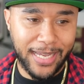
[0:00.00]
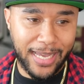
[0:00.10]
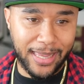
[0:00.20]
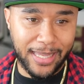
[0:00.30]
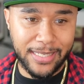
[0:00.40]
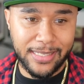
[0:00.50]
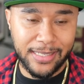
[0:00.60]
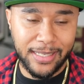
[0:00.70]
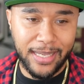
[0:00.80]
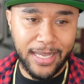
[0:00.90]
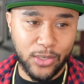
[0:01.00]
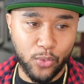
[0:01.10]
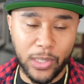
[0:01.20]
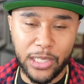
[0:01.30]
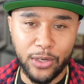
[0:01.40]
And this is a
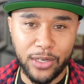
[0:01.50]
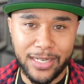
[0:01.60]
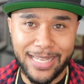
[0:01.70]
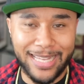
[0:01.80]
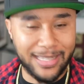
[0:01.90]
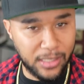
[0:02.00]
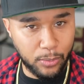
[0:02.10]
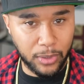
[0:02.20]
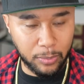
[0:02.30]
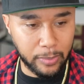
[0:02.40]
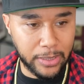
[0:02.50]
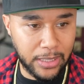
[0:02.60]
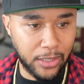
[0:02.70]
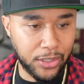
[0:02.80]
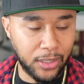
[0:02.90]
really good and simple
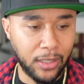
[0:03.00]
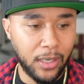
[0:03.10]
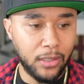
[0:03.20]
implementation